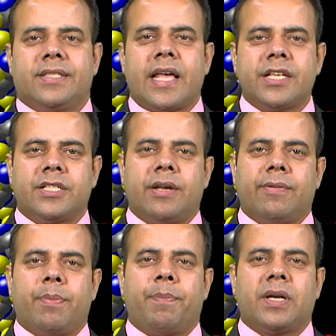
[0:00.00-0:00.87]
Such
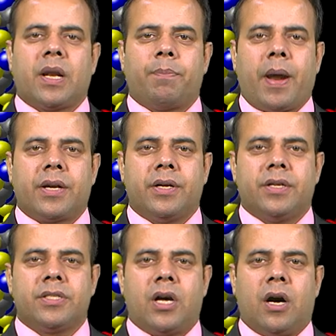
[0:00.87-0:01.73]
developmental
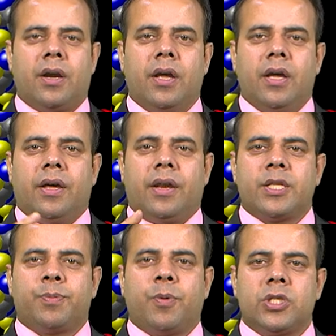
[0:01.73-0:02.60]
patterns are
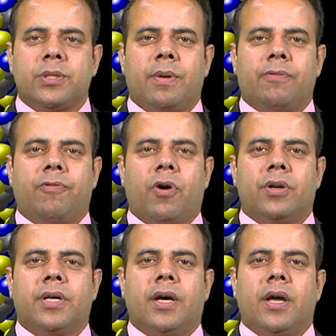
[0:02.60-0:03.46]
responsible
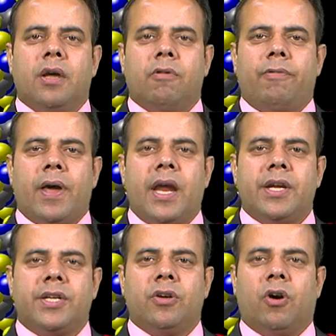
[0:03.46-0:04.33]
for the
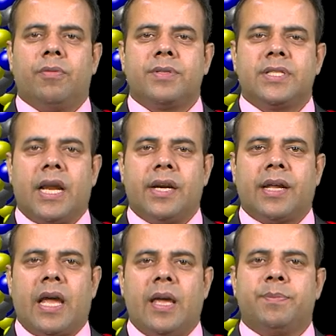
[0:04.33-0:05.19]
variety of cell
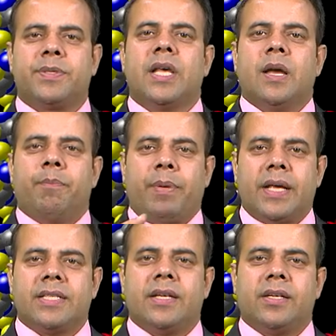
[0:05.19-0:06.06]
types
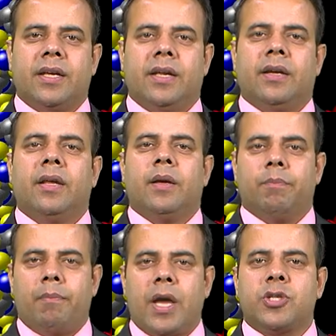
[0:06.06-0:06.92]
present in
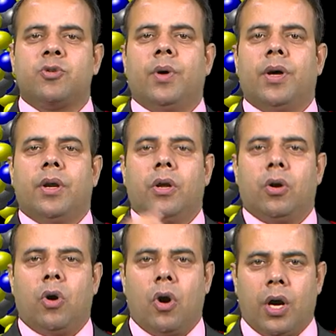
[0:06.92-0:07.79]
mature
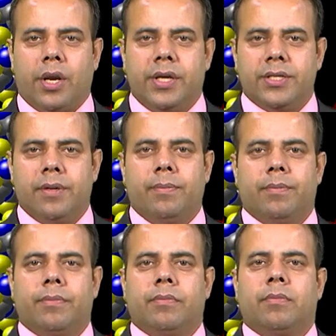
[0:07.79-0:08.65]
organism.